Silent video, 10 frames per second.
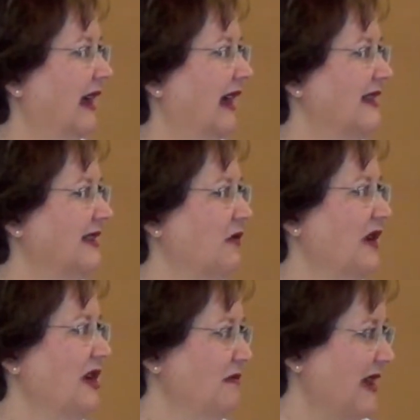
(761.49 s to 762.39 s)
I said,
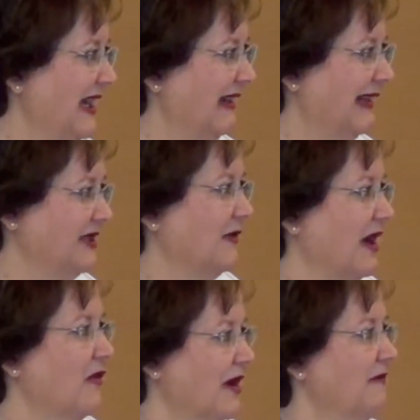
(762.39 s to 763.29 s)
"What do you mean?" "That's
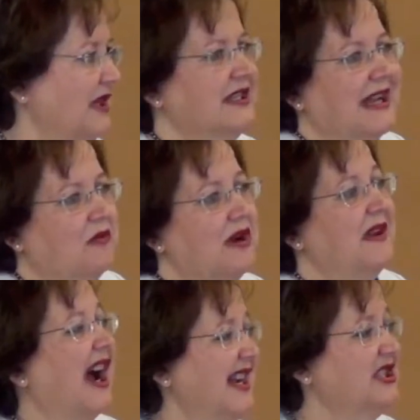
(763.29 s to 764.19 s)
what I want to be. I want to
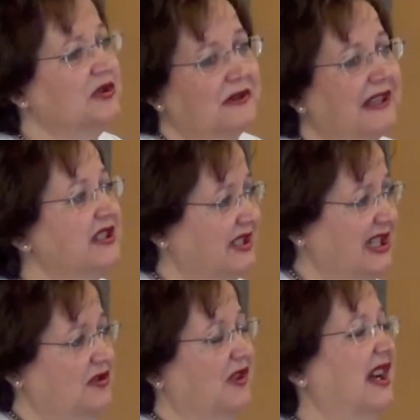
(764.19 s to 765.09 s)
be a high school English
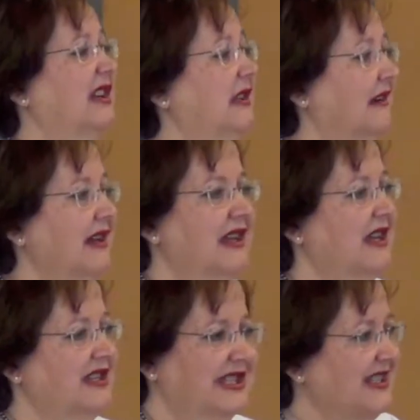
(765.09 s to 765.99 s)
teacher like you."
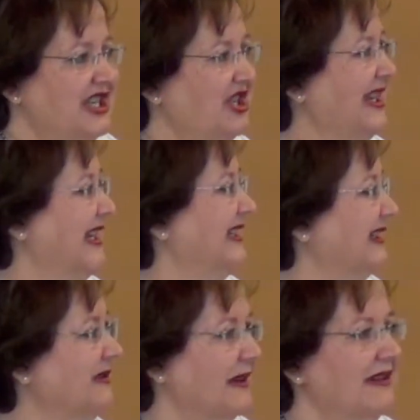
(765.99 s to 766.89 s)
She said, "You can't
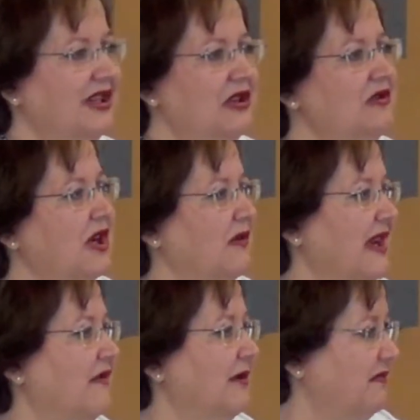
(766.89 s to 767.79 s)
do it. You
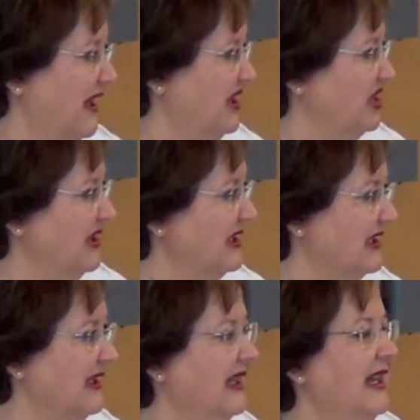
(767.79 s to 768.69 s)
don't have the
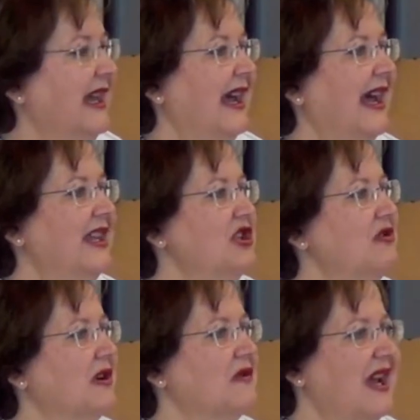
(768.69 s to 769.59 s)
patience and
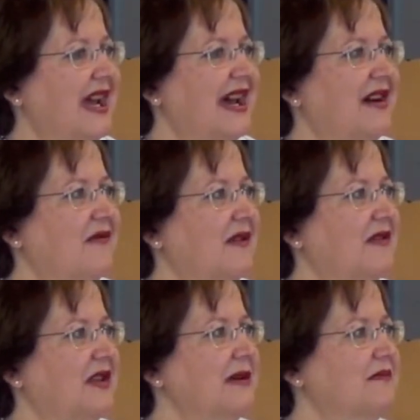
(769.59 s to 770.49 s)
you don't
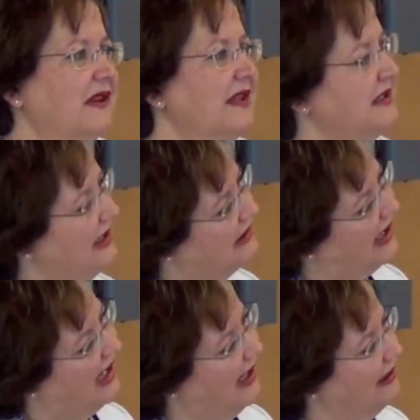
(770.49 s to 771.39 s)
have the ability
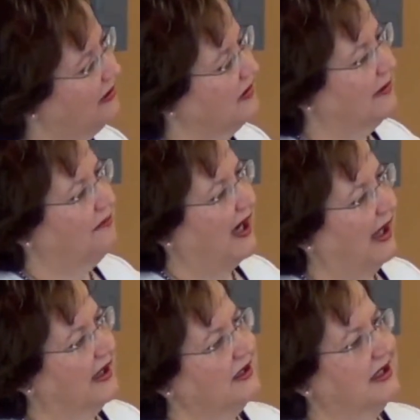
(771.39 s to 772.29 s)
to handle the
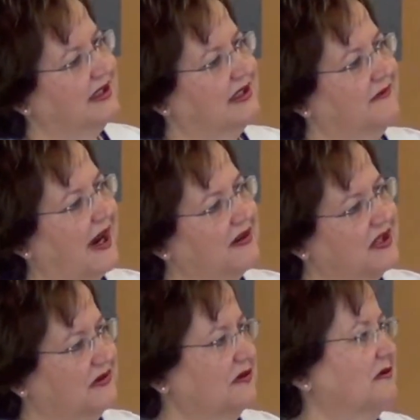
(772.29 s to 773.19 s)
politics of our
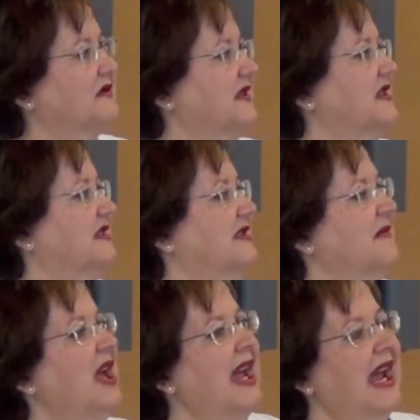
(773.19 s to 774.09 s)
school
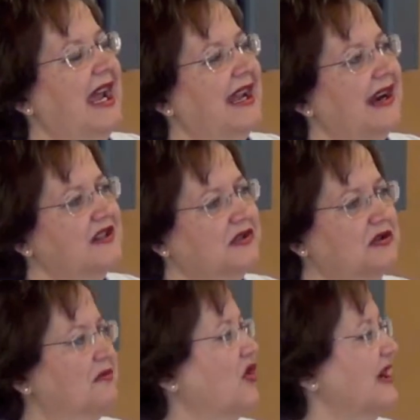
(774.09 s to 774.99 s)
system and our
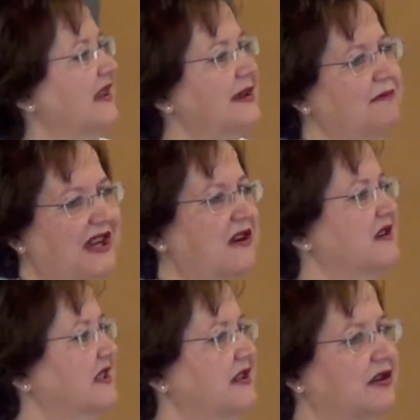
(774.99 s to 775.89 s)
school board and the
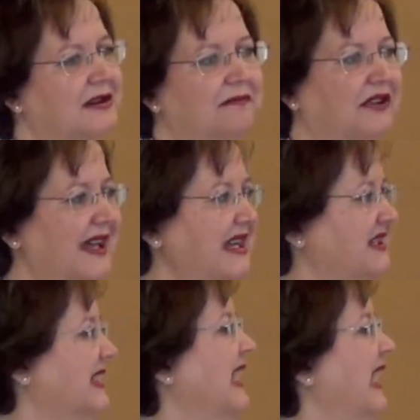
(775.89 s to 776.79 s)
parents and their
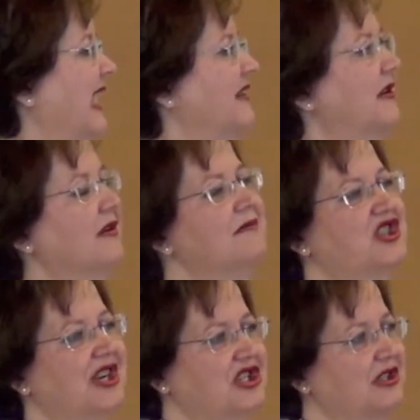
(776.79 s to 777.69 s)
complaints and their
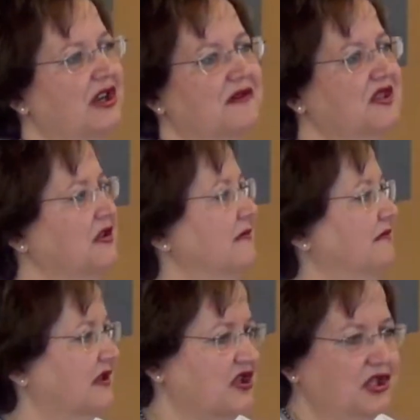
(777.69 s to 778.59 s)
objection over
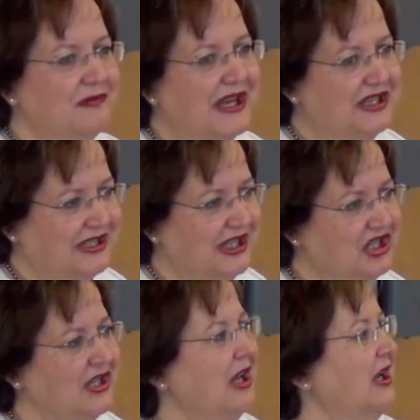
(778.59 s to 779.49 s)
certain books you may
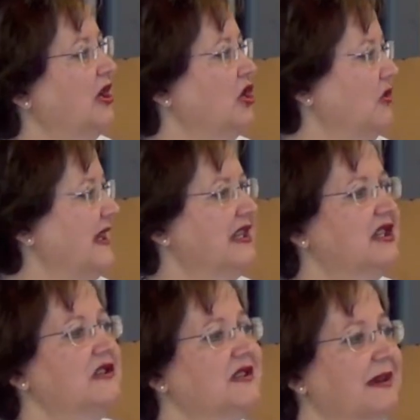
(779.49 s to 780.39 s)
teach. You need
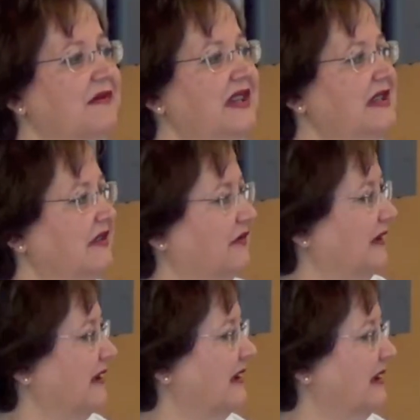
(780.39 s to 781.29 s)
to do something
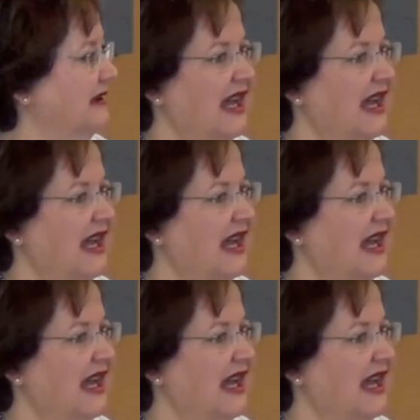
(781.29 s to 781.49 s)
different."